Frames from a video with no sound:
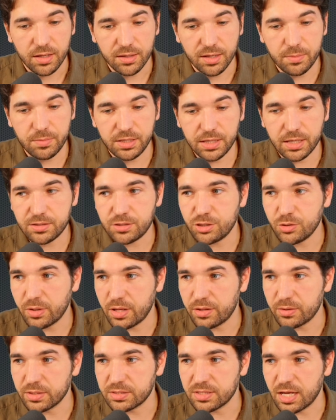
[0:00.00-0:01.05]
Let me get to
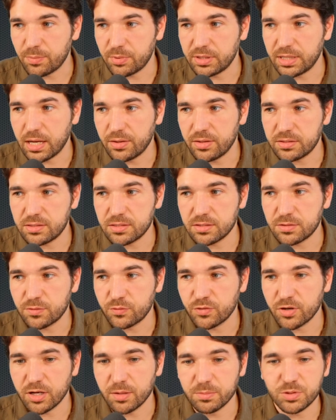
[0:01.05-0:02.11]
another example now. This is
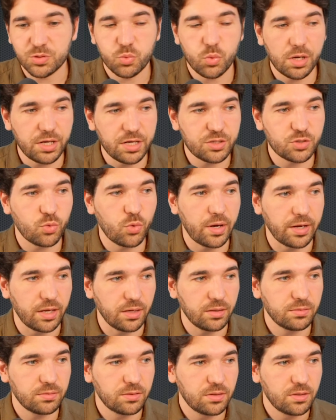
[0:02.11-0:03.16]
from 2020.